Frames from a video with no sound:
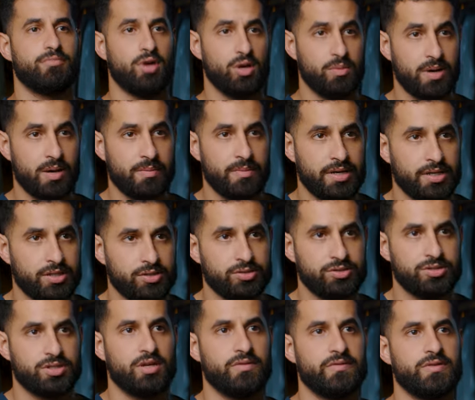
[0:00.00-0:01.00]
mobile medical
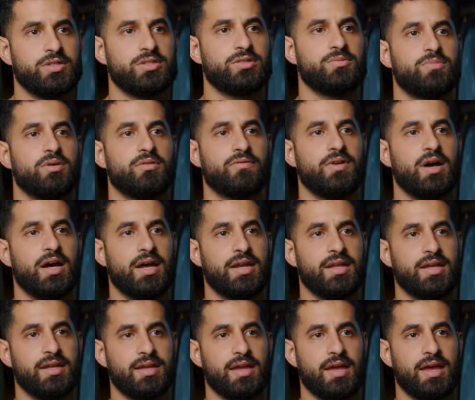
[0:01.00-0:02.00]
service
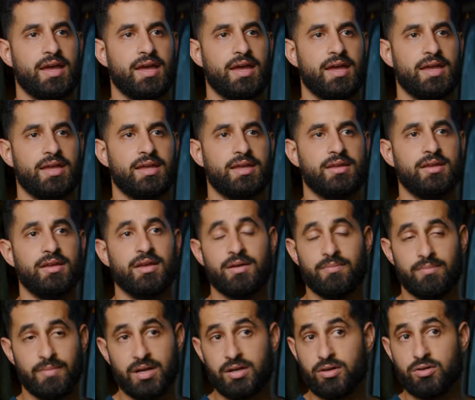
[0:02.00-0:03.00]
providing a
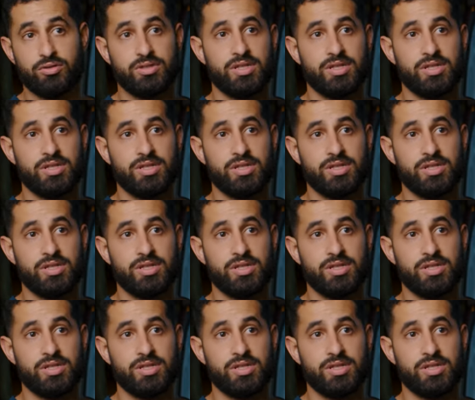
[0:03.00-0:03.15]
medical